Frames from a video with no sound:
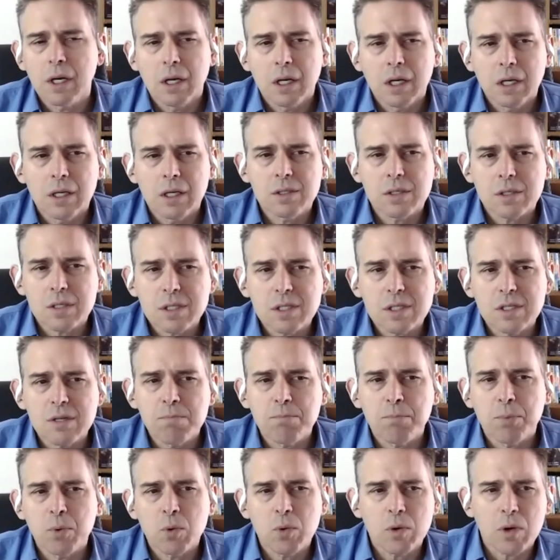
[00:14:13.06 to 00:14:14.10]
is a
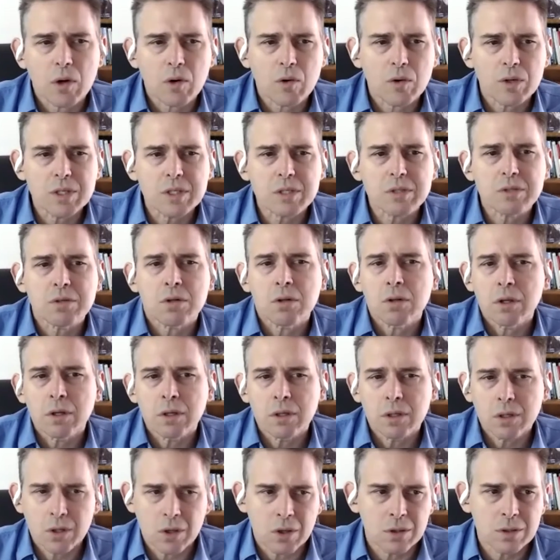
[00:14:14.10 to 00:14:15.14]
simple crystalline
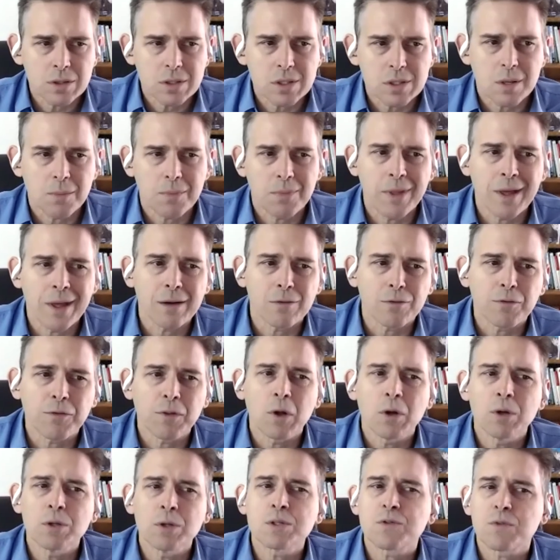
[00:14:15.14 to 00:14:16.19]
concept that
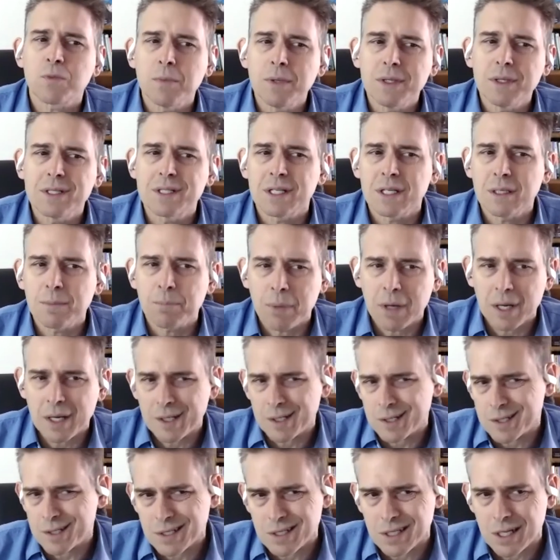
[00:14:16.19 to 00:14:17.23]
flows from the deep
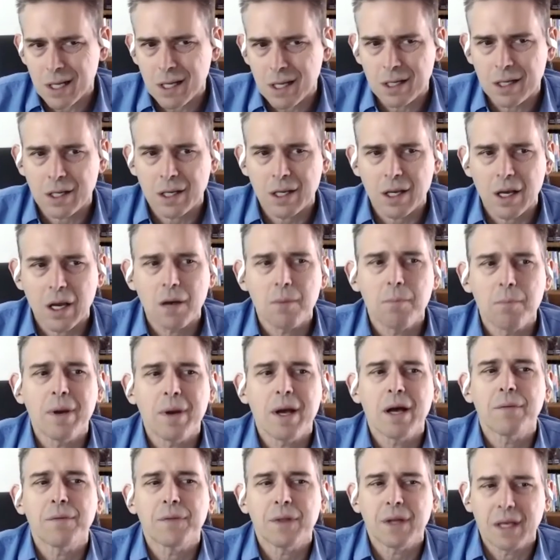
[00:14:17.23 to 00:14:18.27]
understanding
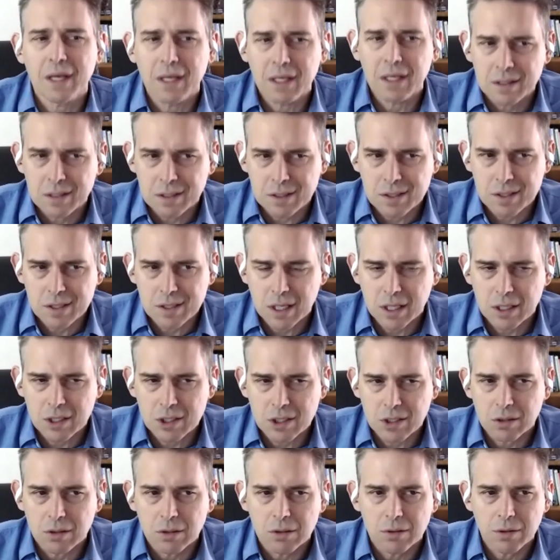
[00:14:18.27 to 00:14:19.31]
about the
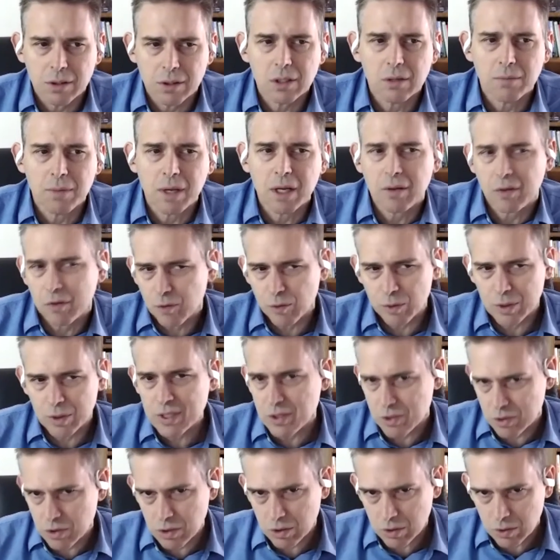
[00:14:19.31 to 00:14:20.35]
intersection. Think about three
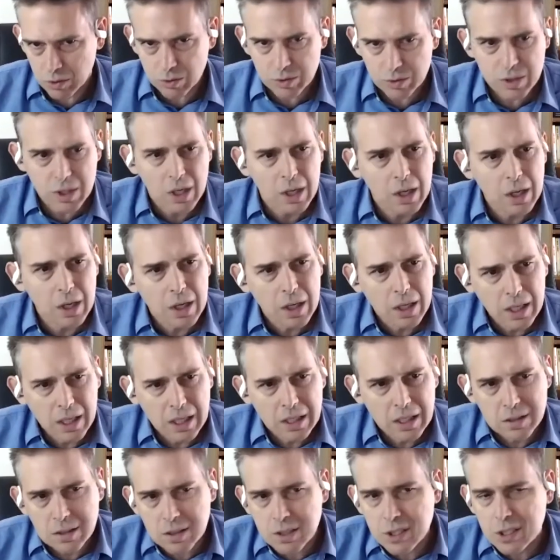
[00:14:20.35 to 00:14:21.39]
circles
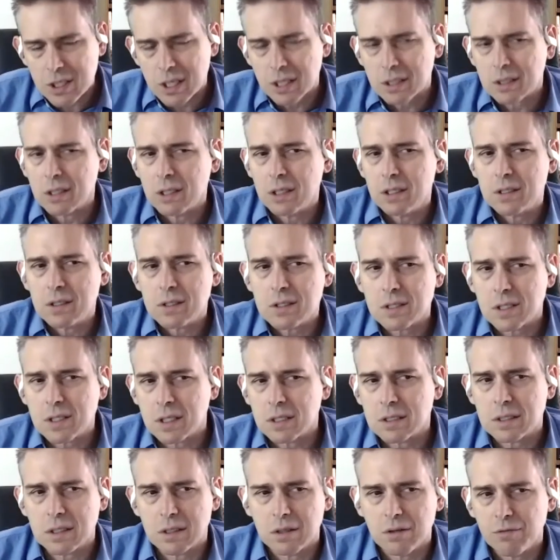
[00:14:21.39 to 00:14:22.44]
intersecting in the
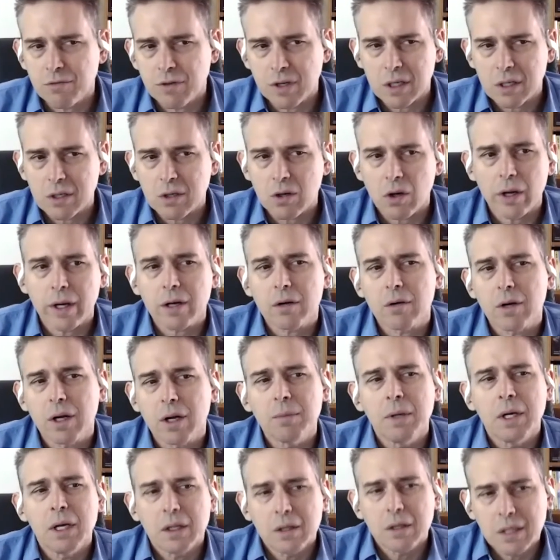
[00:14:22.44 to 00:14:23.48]
center of Venn diagram,
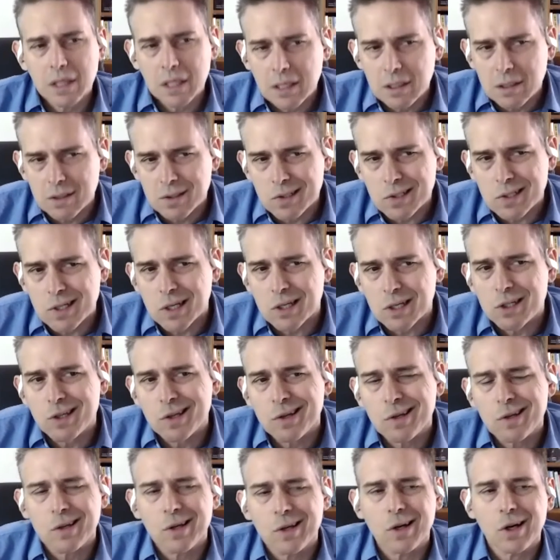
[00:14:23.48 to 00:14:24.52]
the
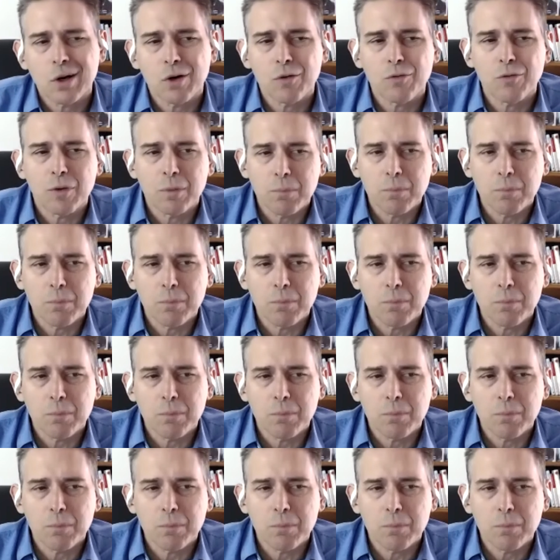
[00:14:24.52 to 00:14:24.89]
intersection of